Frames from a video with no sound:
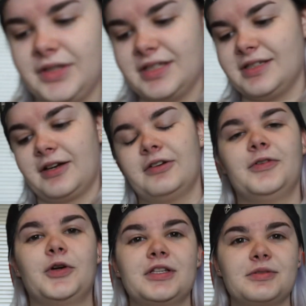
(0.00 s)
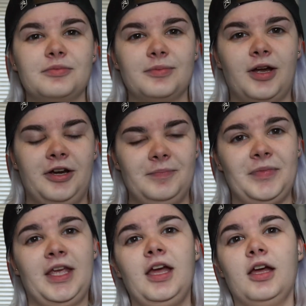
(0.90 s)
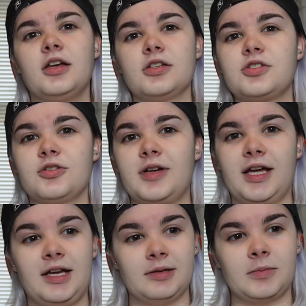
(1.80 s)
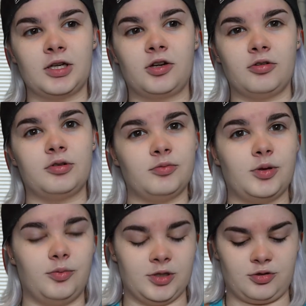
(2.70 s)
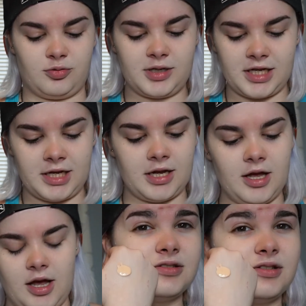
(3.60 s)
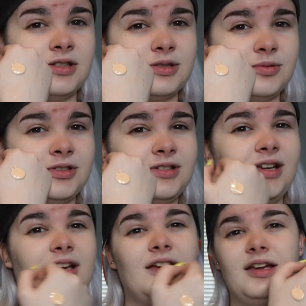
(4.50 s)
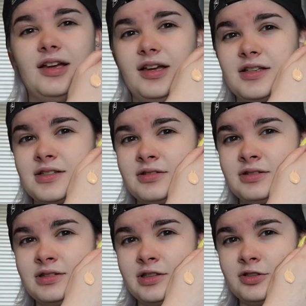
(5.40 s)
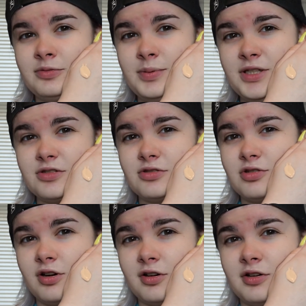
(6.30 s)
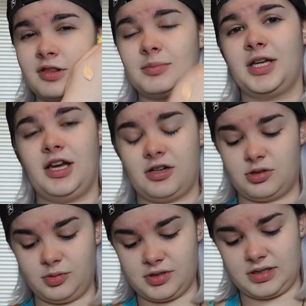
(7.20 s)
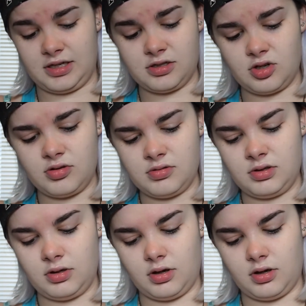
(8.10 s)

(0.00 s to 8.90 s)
It's not going to focus. Alright, so I am going to go in with 120. So this one is a little bit darker than my actual skin tone,